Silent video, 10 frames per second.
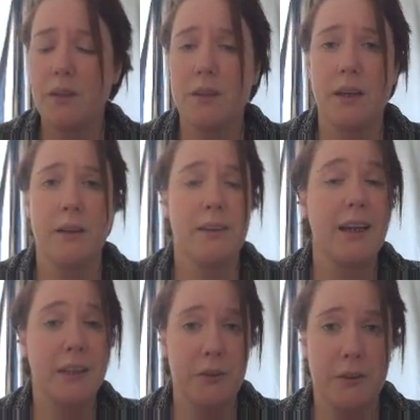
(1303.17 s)

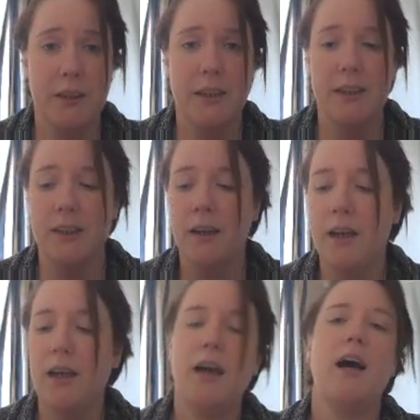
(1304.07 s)
thank you again,
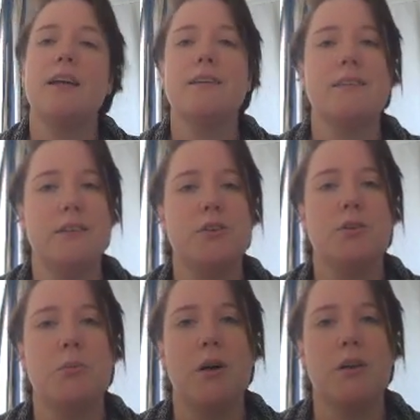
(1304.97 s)
and I'll see you
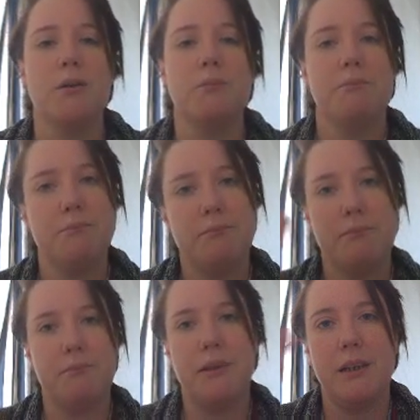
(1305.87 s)
tomorrow.
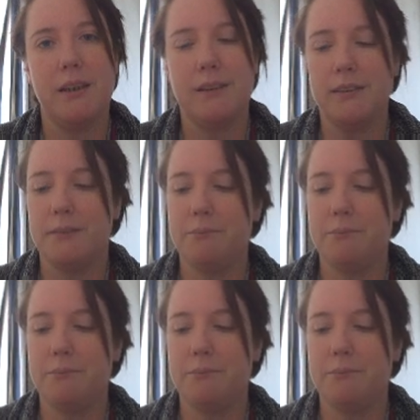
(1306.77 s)
Bye guys.